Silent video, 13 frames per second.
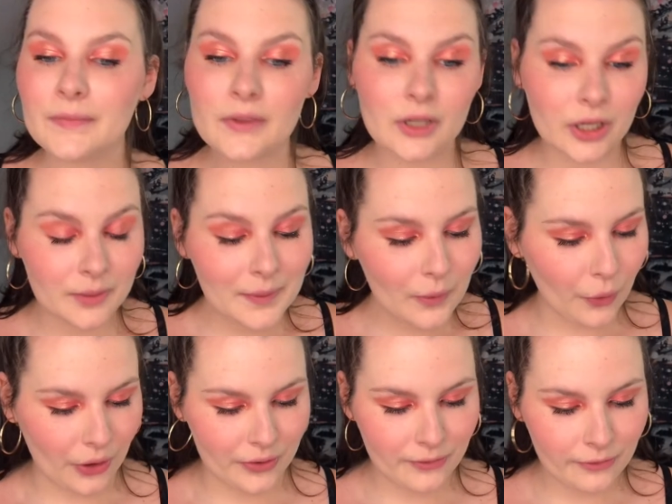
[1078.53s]
Could be
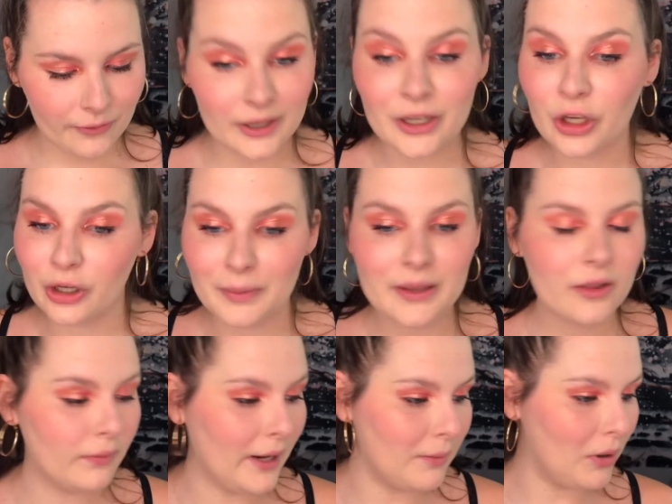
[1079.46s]
worse. It could be the
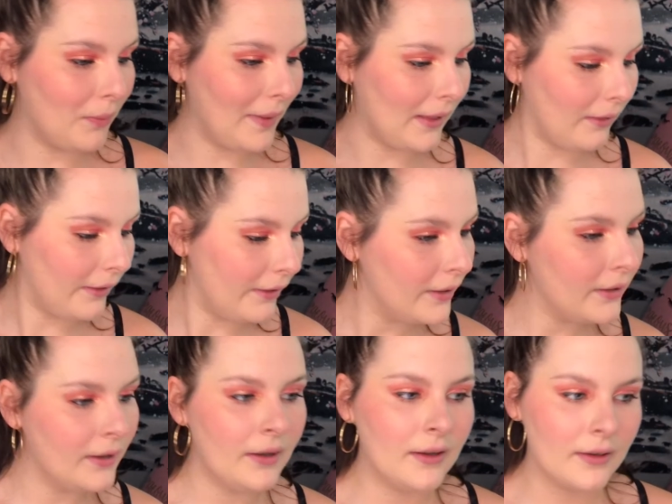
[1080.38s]
rainbow palette.
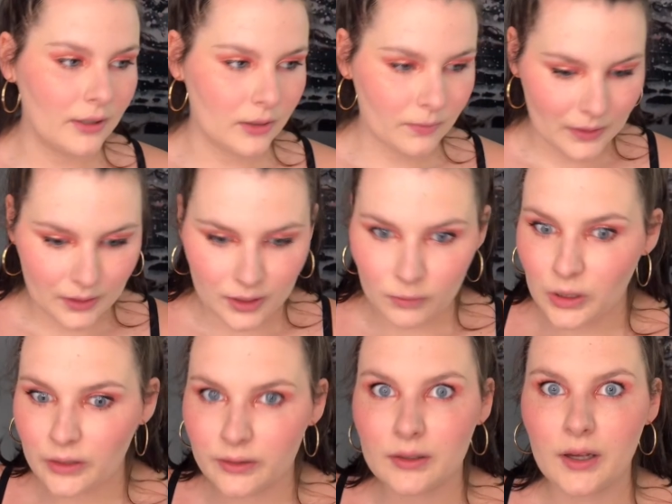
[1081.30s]
Could it be any
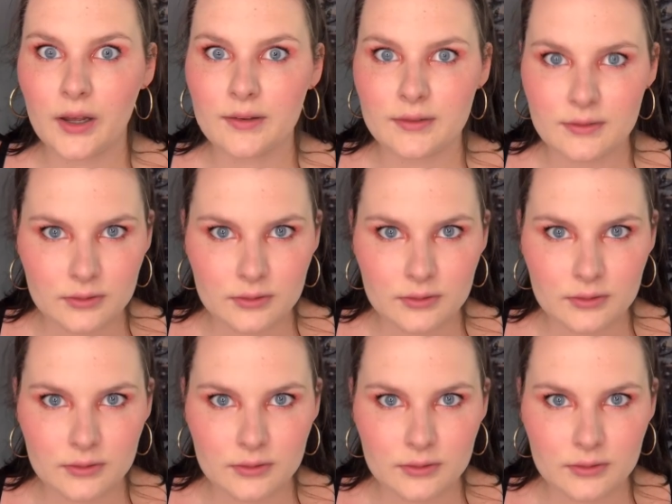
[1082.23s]
worse, guys?